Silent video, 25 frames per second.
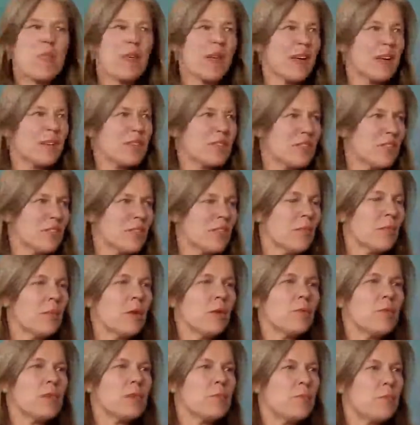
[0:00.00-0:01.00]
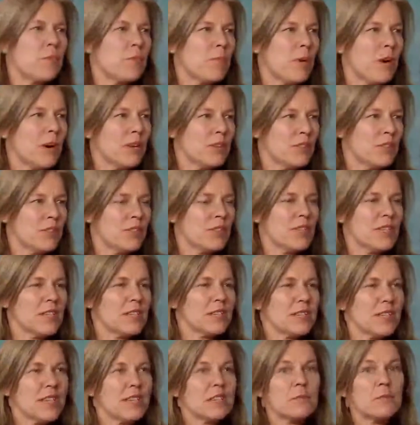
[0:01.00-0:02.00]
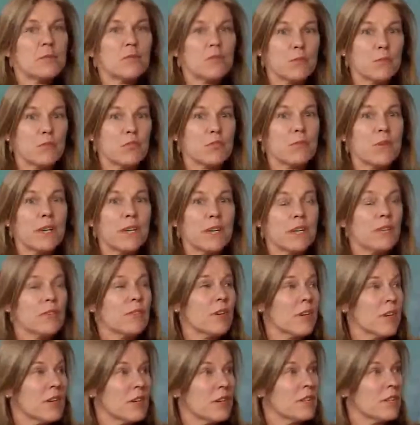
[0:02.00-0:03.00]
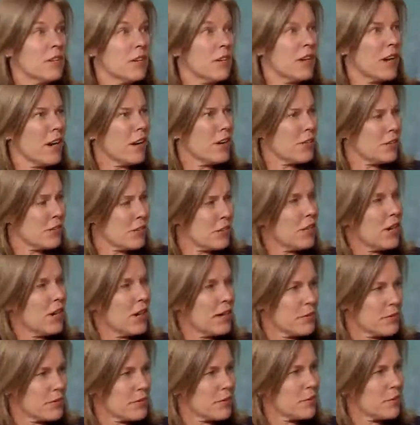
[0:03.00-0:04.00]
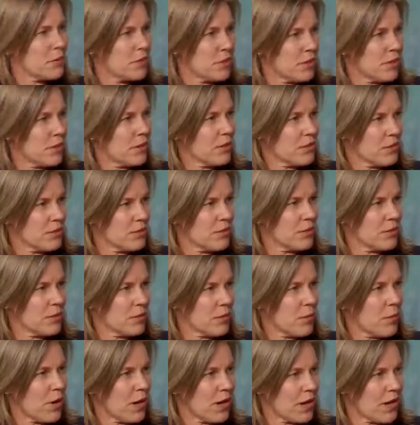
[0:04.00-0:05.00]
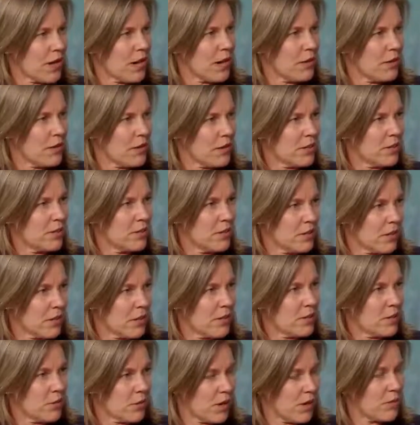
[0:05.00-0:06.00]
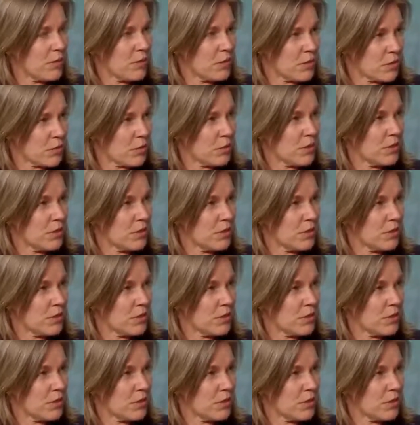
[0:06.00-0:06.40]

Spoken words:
And so then when we do the assessments, which many of our kids are now, I assume you are doing them right now in Ravenswood.